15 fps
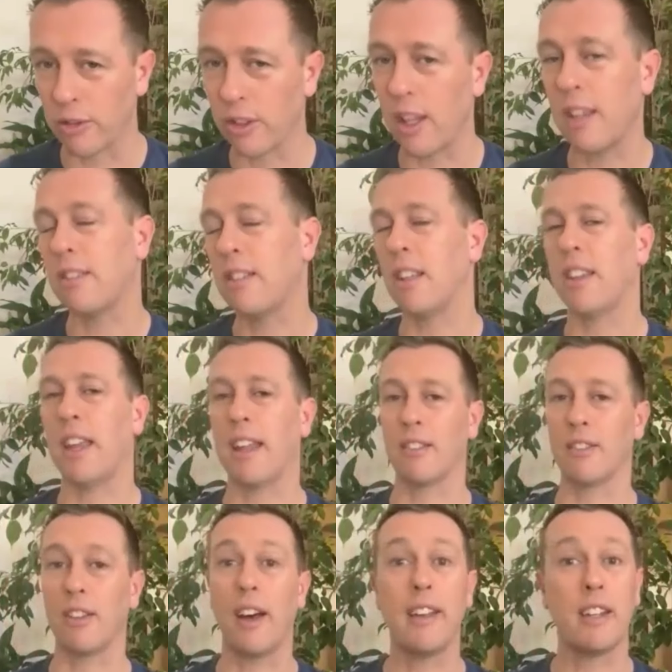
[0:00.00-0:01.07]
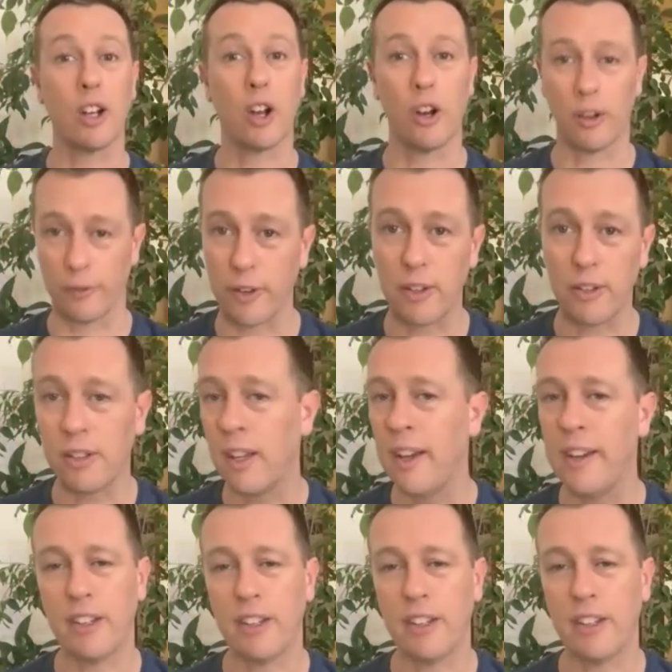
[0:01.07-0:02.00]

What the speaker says: So that's your things like your conifers,